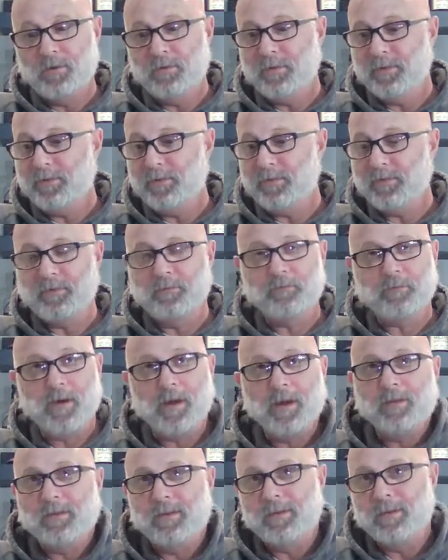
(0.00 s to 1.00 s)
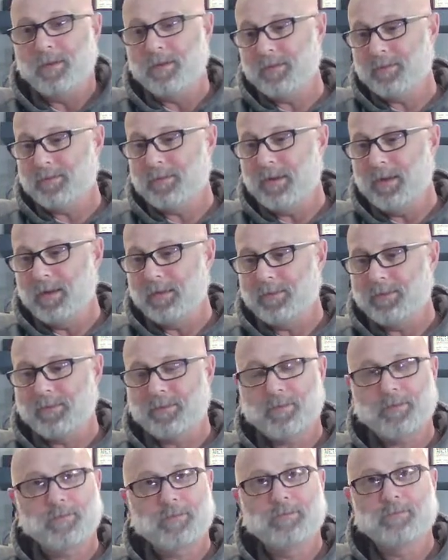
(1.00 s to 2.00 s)
And you know, this is in Franklin.
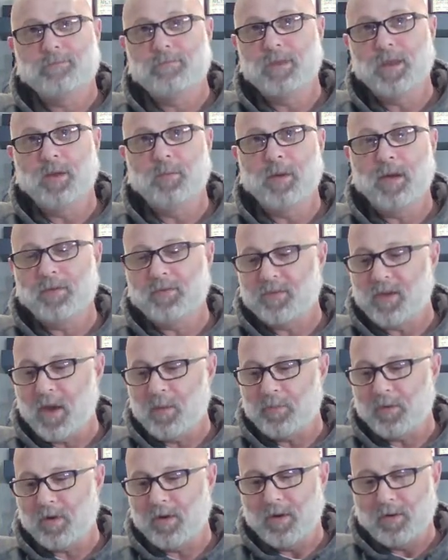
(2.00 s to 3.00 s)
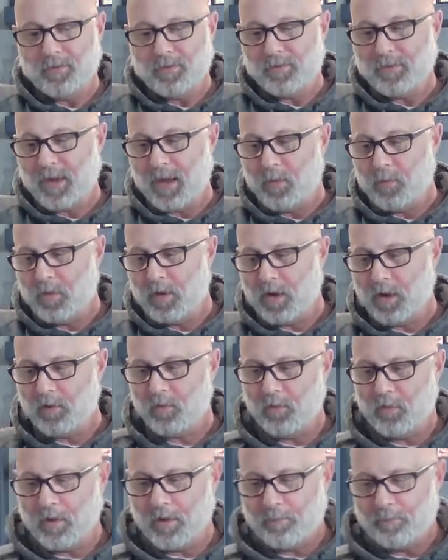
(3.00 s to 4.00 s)
It, it's you know my stomping grounds. It's
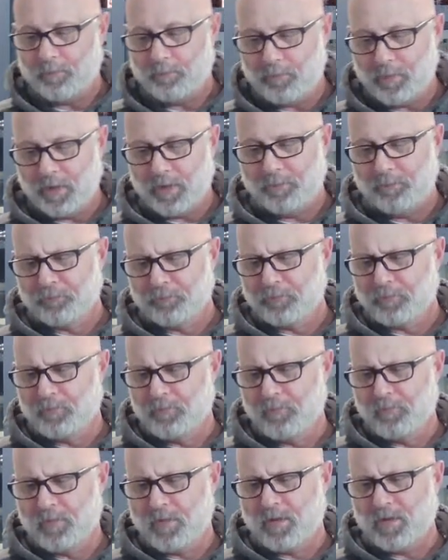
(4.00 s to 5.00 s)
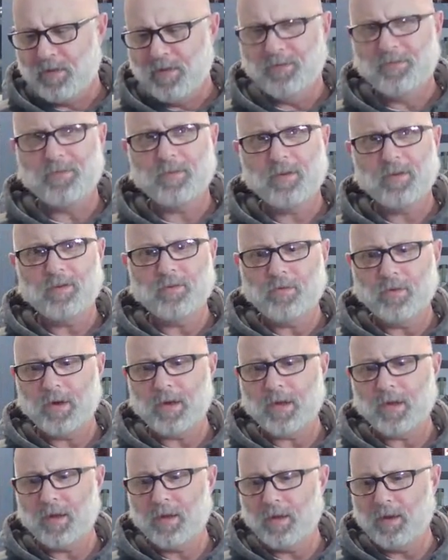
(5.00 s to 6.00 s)
kind of where I grew up, but it's a
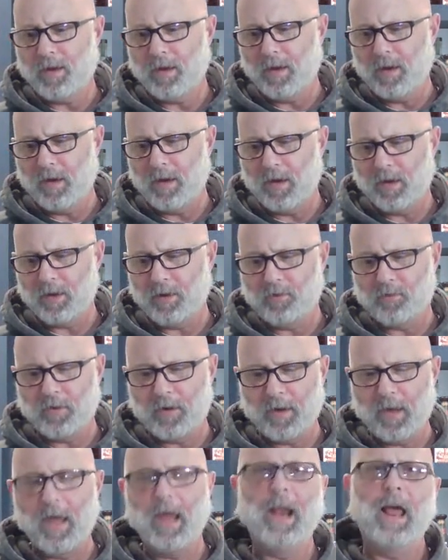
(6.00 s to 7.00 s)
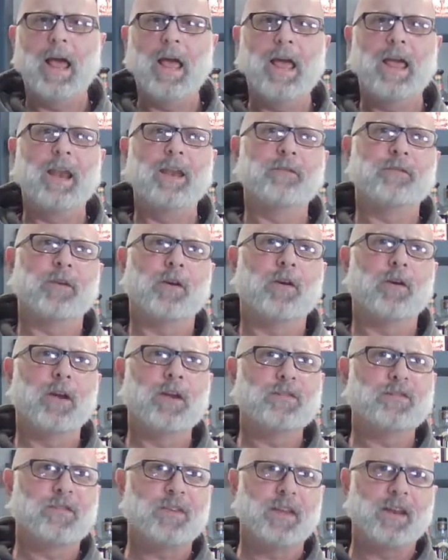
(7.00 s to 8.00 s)
good drink. Uh, good drink. And
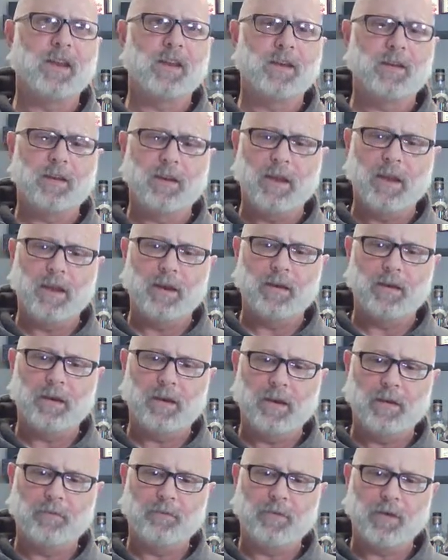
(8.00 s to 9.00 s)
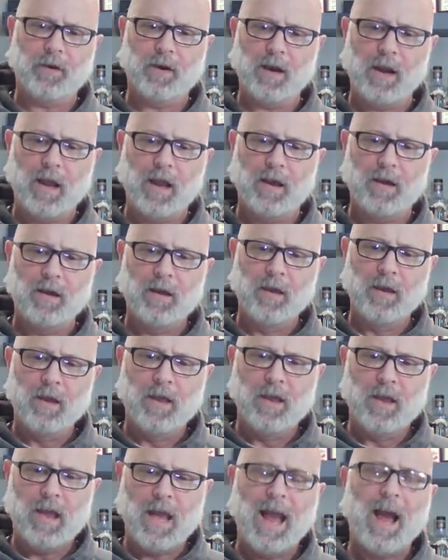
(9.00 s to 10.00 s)
if you're interested in, in uh, figuring
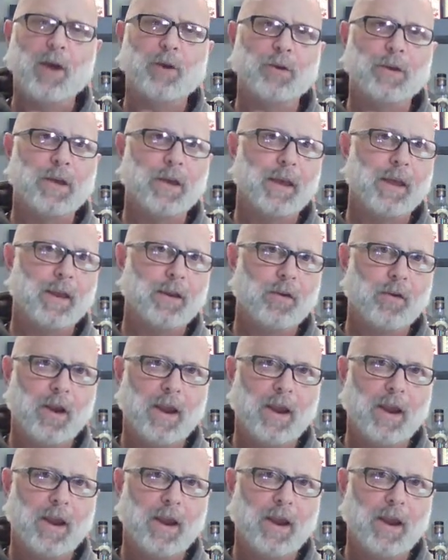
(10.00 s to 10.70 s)
out how you